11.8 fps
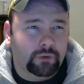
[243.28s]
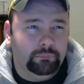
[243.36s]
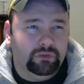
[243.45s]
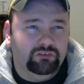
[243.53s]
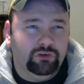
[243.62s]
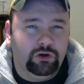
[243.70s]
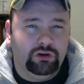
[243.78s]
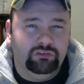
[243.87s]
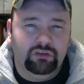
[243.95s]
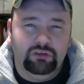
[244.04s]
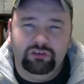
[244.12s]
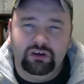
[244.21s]
It's got a
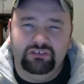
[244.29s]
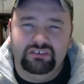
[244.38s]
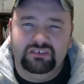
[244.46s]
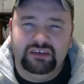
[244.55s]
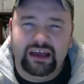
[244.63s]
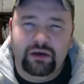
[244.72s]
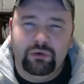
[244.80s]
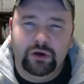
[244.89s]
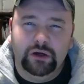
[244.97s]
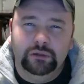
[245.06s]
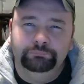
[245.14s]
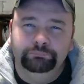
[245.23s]
sort of
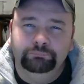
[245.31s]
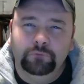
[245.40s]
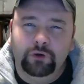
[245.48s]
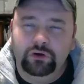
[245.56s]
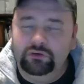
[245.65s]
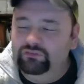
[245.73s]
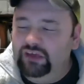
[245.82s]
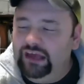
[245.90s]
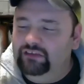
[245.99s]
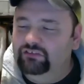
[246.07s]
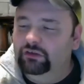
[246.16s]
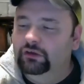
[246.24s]
sour kind of
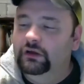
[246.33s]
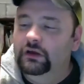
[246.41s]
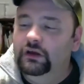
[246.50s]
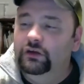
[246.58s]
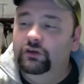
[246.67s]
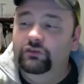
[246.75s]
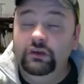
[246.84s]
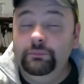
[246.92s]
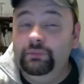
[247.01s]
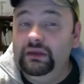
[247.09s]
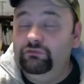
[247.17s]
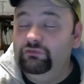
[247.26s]
taste. And I've done a
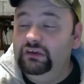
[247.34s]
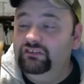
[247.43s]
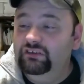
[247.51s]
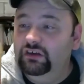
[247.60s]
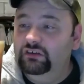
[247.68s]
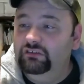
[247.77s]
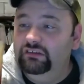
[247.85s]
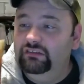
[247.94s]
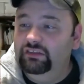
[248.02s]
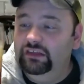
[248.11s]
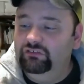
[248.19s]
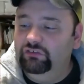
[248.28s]
bit of research
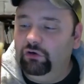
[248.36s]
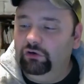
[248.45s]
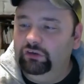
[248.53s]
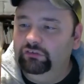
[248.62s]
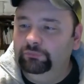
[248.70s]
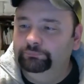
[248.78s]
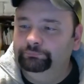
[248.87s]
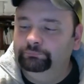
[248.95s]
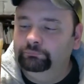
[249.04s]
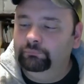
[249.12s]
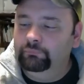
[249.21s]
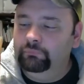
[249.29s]
into these guys,
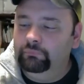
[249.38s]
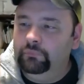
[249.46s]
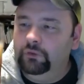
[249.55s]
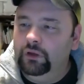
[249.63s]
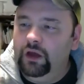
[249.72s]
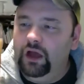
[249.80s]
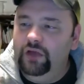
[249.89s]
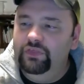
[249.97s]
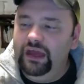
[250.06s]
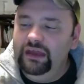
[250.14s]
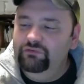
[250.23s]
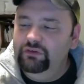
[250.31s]
and
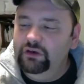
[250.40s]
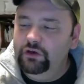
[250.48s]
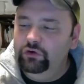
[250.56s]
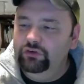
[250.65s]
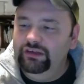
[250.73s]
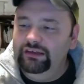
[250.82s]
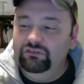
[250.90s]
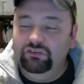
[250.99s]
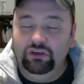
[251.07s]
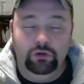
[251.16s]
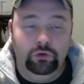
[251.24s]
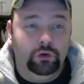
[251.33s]
they've looked
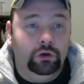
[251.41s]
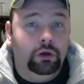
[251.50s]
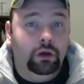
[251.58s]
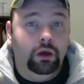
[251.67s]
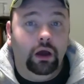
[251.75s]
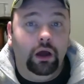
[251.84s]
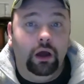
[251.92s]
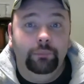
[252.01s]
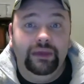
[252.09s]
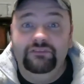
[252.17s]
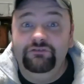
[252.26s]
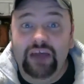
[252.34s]
into
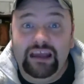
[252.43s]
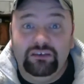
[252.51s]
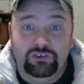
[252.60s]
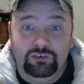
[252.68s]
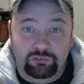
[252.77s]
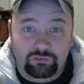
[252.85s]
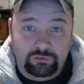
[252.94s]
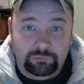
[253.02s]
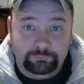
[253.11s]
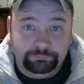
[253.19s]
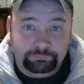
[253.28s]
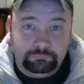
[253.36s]
infections
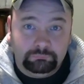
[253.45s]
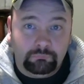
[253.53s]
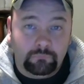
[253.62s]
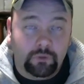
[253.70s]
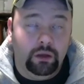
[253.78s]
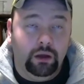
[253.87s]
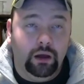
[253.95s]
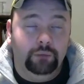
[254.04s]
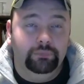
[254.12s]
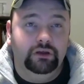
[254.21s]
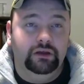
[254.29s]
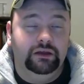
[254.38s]

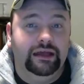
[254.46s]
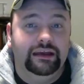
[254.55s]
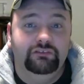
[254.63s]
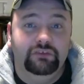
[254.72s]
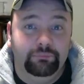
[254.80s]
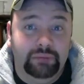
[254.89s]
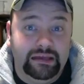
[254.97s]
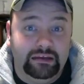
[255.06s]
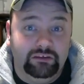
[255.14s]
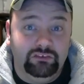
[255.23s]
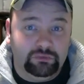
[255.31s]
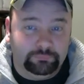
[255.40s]
that can get into
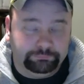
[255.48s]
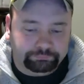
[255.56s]
beers,